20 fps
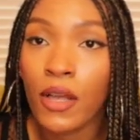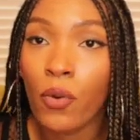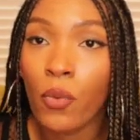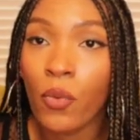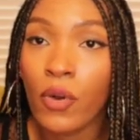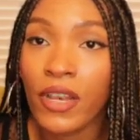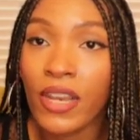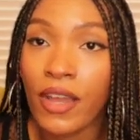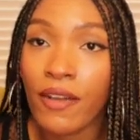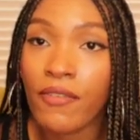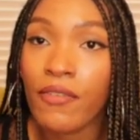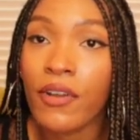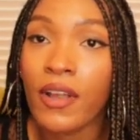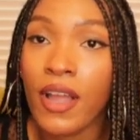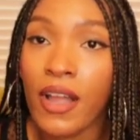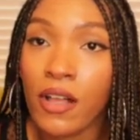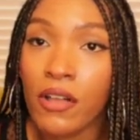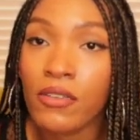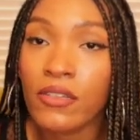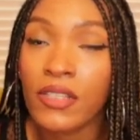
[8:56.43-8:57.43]
whatever
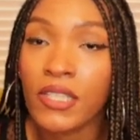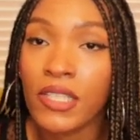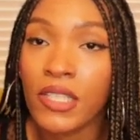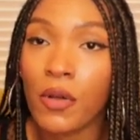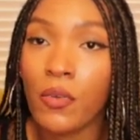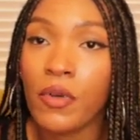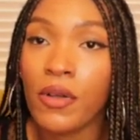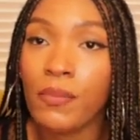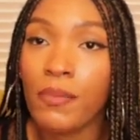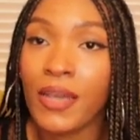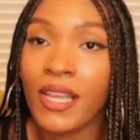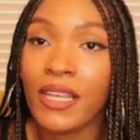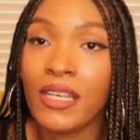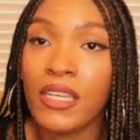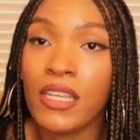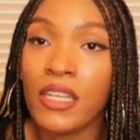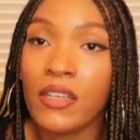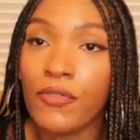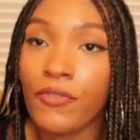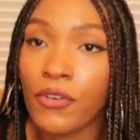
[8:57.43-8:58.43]
else someone may
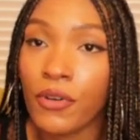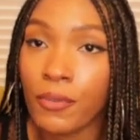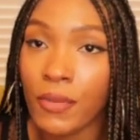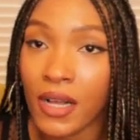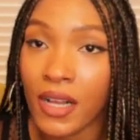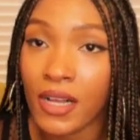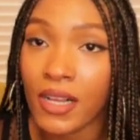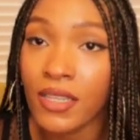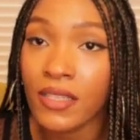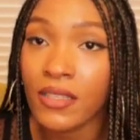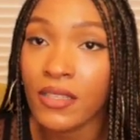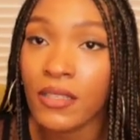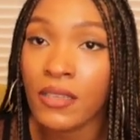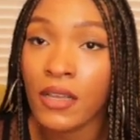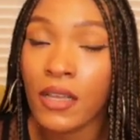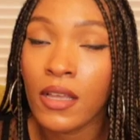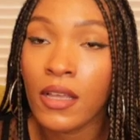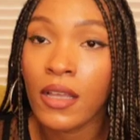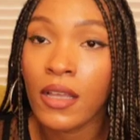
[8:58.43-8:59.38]
need from us